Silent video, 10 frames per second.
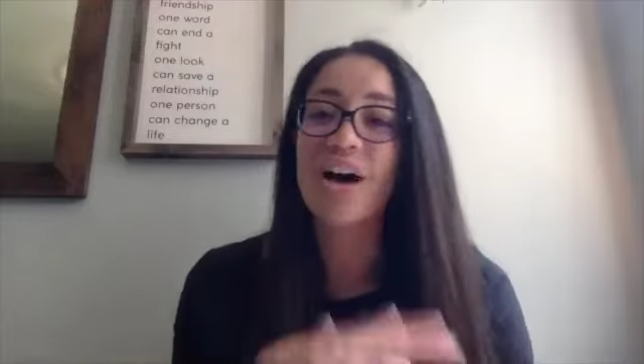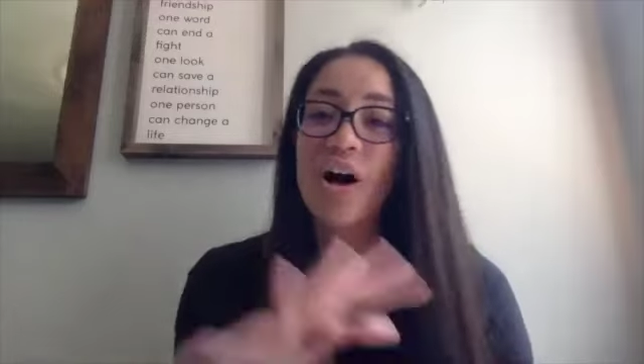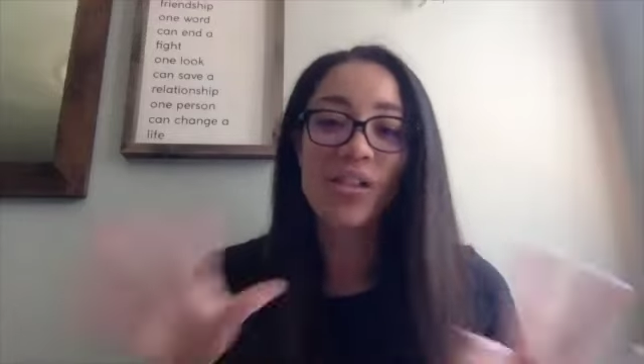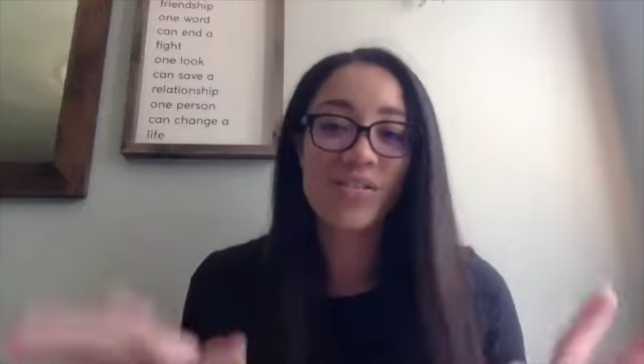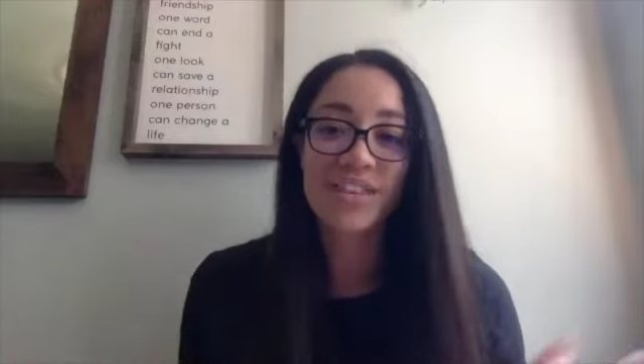
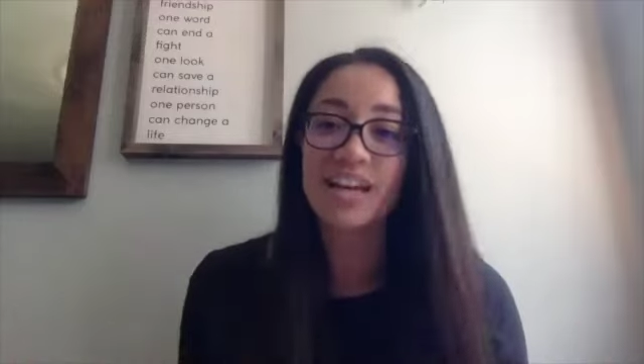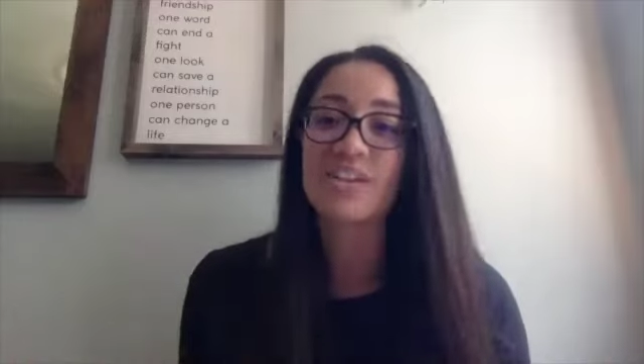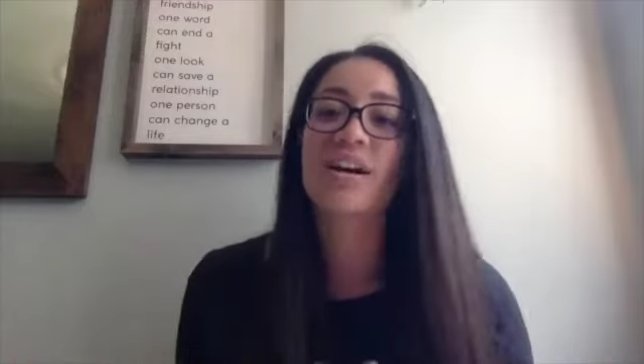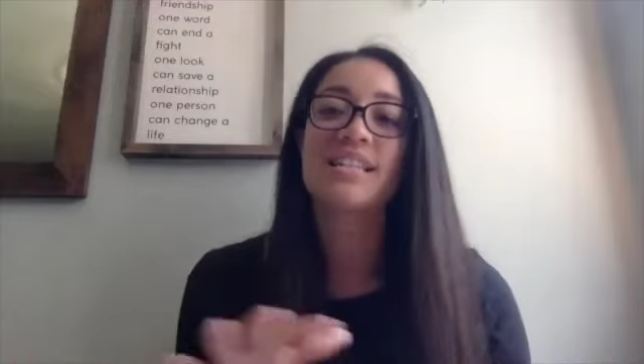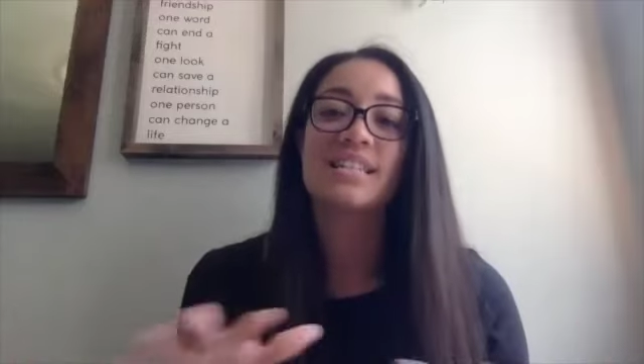all of the
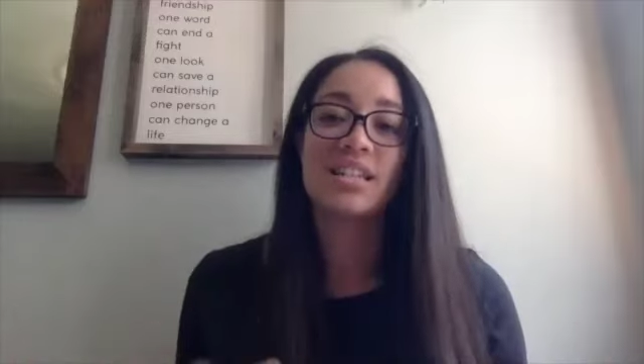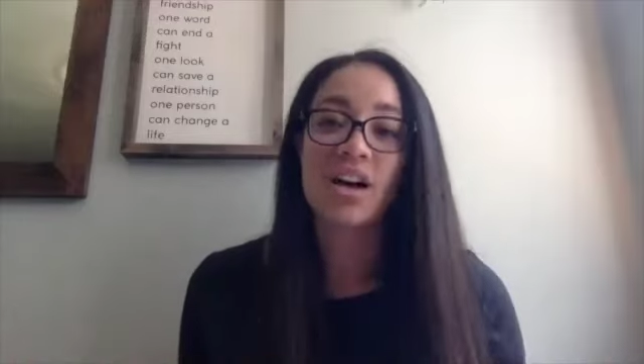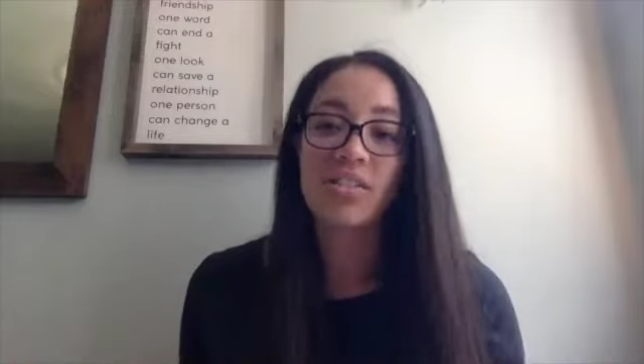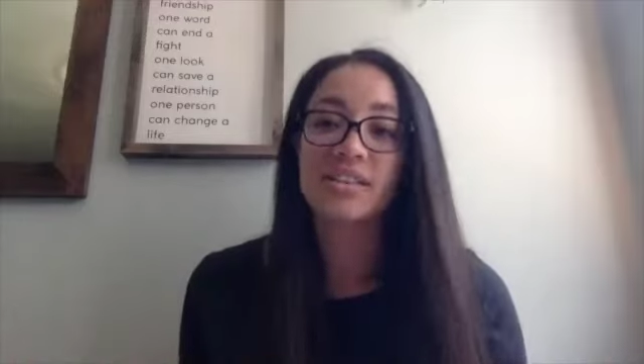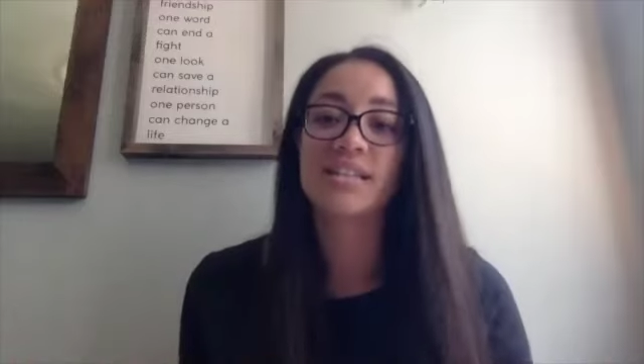unrest and
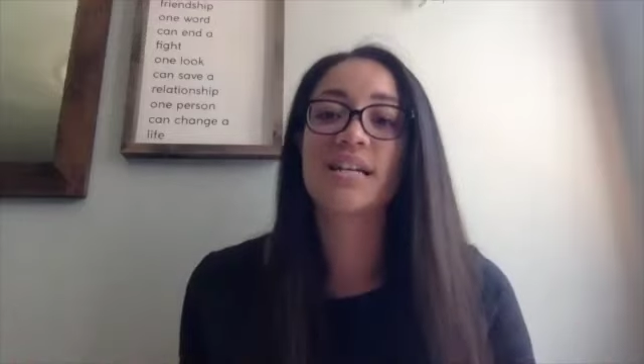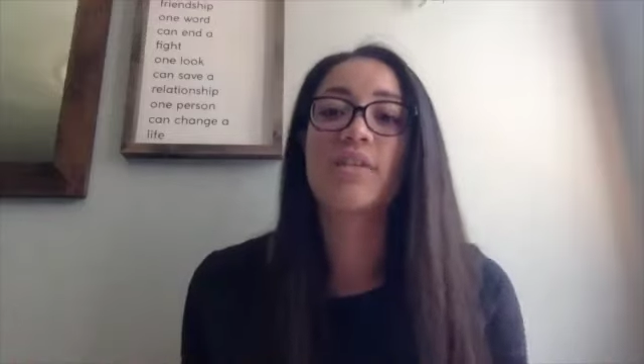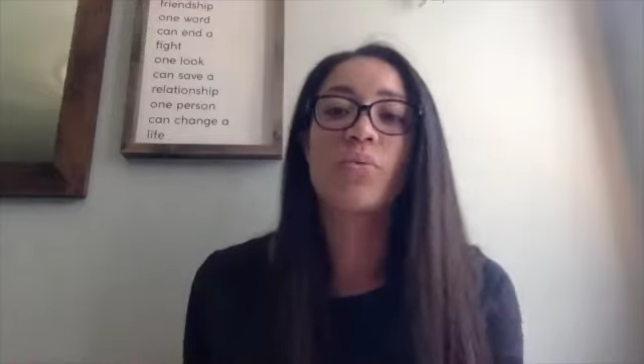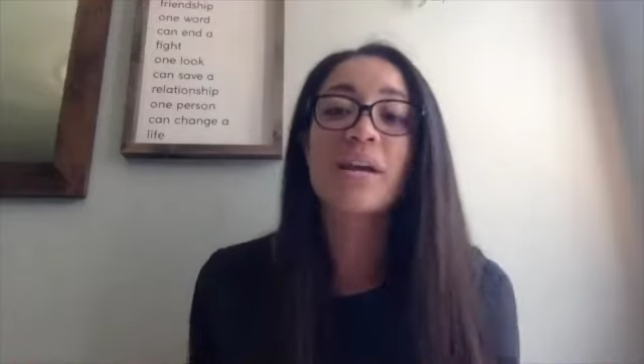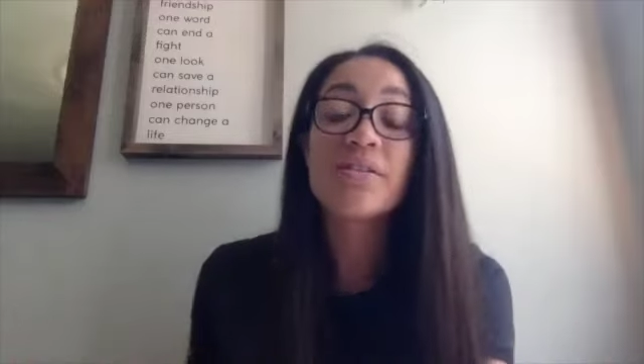all this
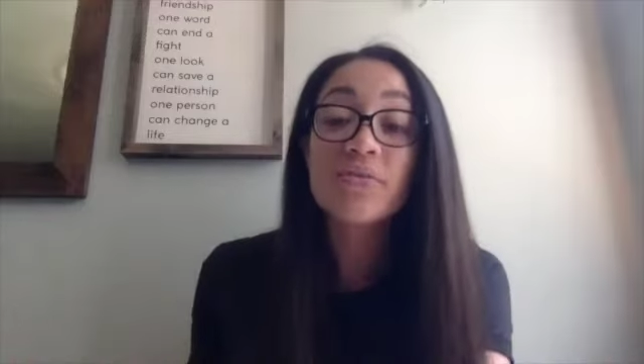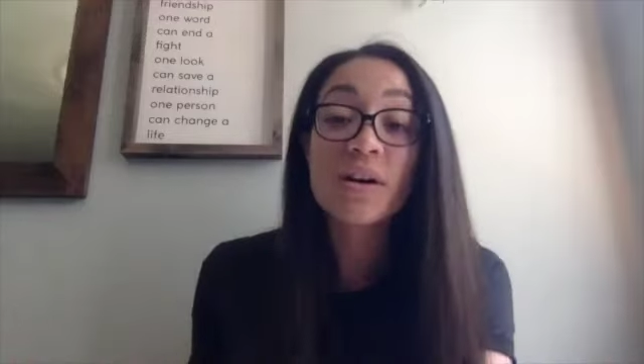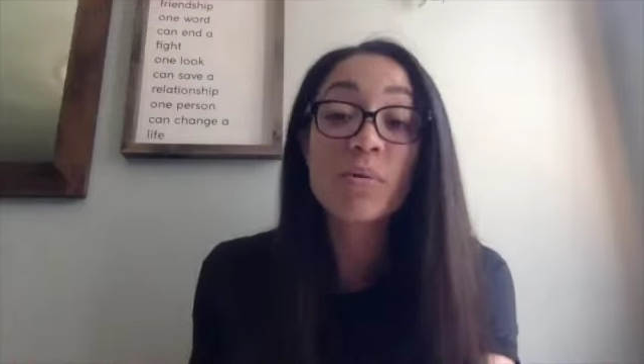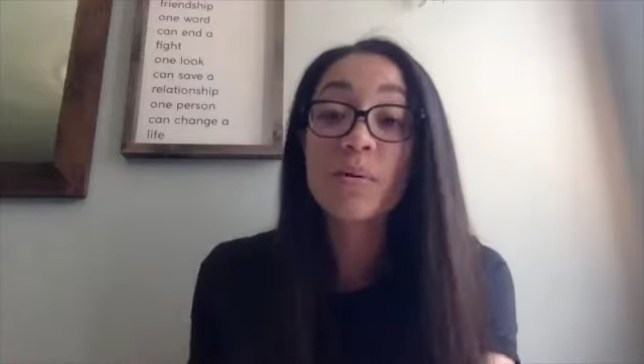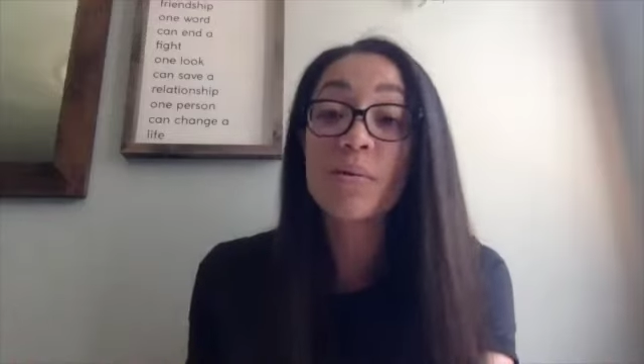stuff, we can
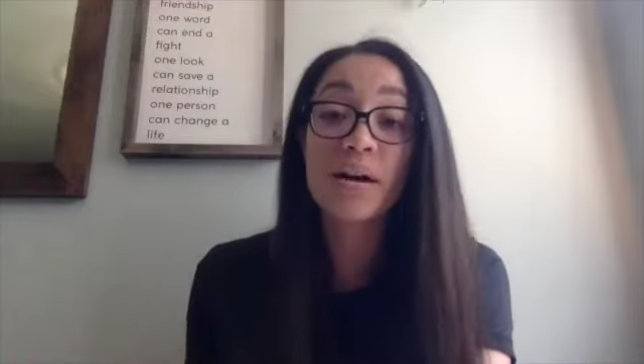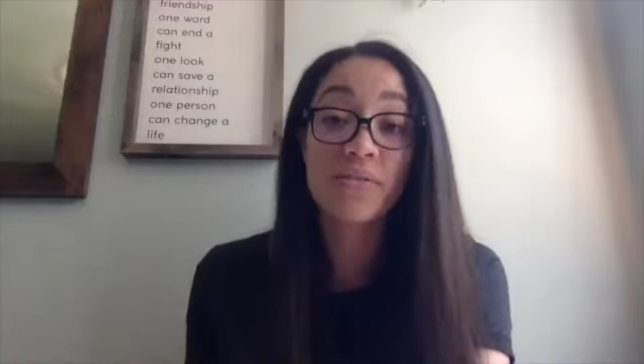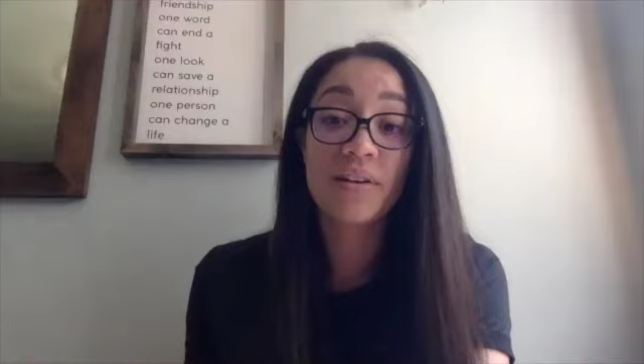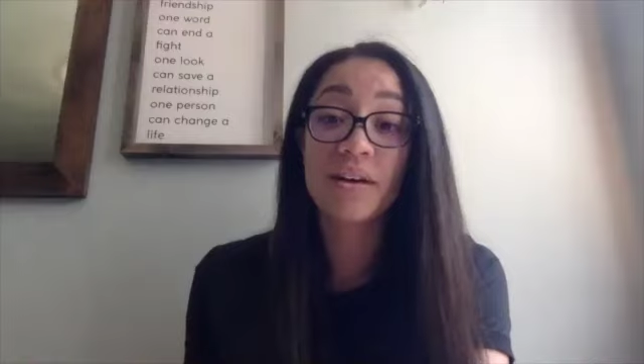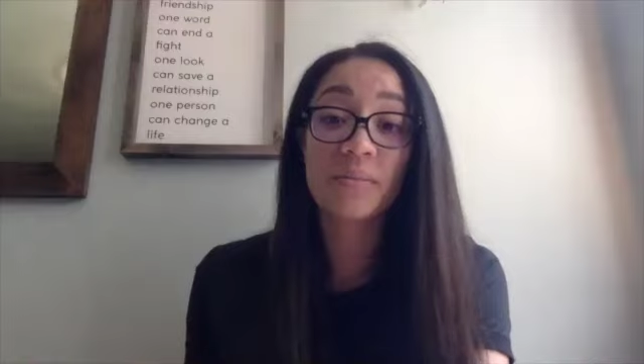feel what we want to
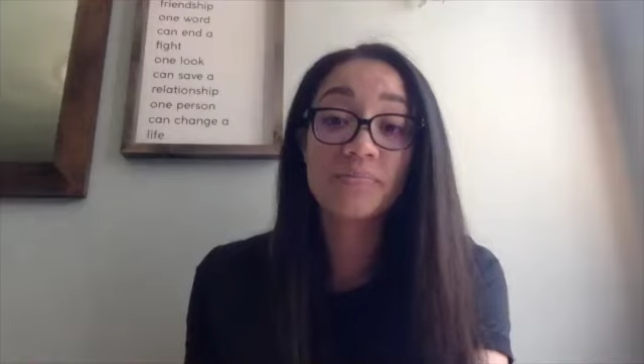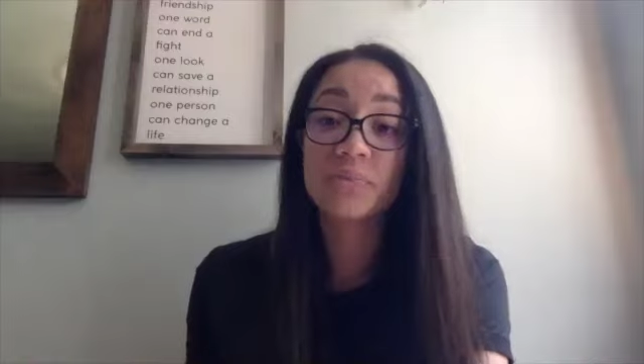feel.